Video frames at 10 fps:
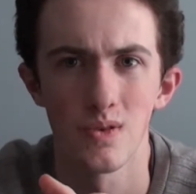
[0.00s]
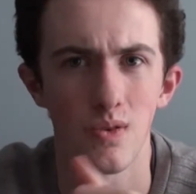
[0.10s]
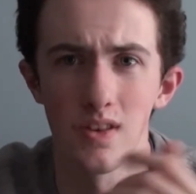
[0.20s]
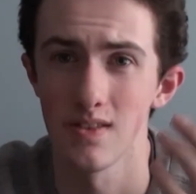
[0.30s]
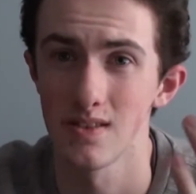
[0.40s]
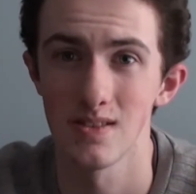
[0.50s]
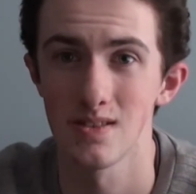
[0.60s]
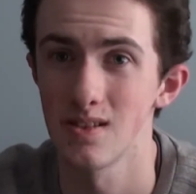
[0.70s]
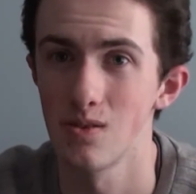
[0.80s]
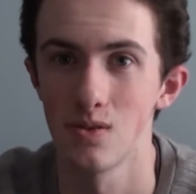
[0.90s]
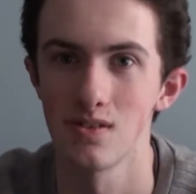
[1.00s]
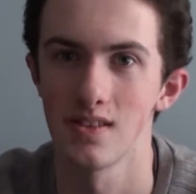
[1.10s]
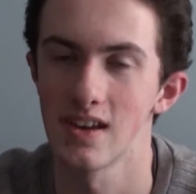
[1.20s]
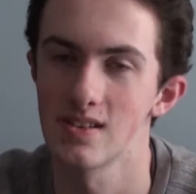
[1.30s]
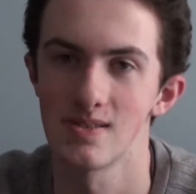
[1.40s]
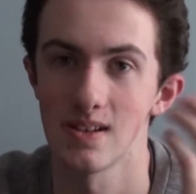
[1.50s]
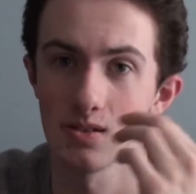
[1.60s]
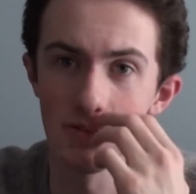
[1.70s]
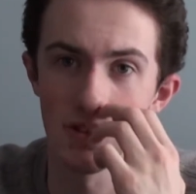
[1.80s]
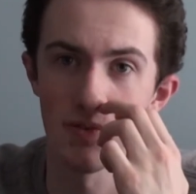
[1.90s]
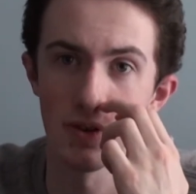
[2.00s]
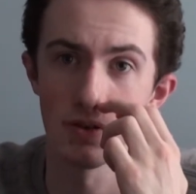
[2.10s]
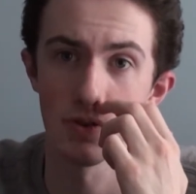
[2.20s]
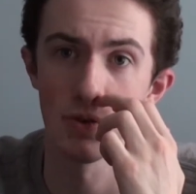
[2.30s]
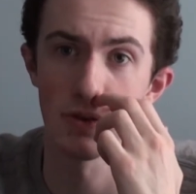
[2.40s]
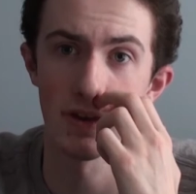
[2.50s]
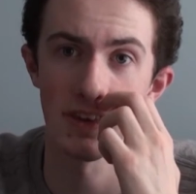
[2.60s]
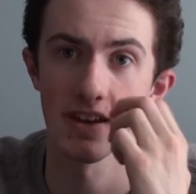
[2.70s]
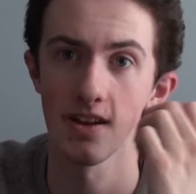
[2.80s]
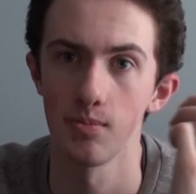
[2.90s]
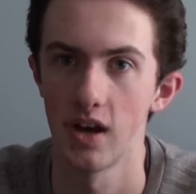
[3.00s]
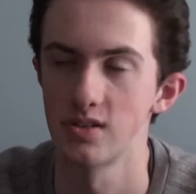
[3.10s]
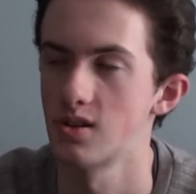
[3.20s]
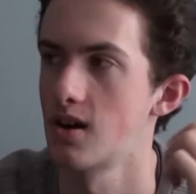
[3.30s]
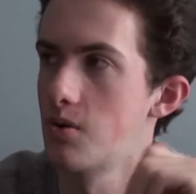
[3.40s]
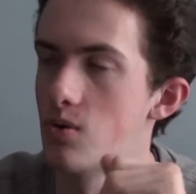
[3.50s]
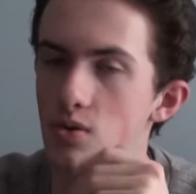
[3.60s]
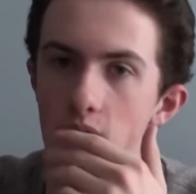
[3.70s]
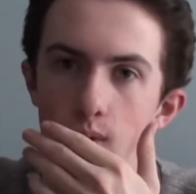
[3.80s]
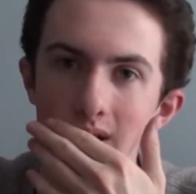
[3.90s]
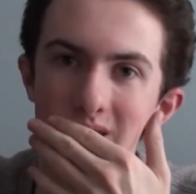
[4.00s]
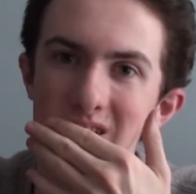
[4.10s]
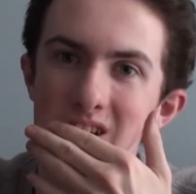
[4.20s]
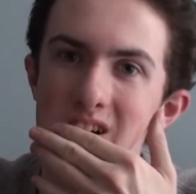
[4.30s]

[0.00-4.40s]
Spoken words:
It's still only like 6 or 7 years old, I think. I'm not sure how old I was.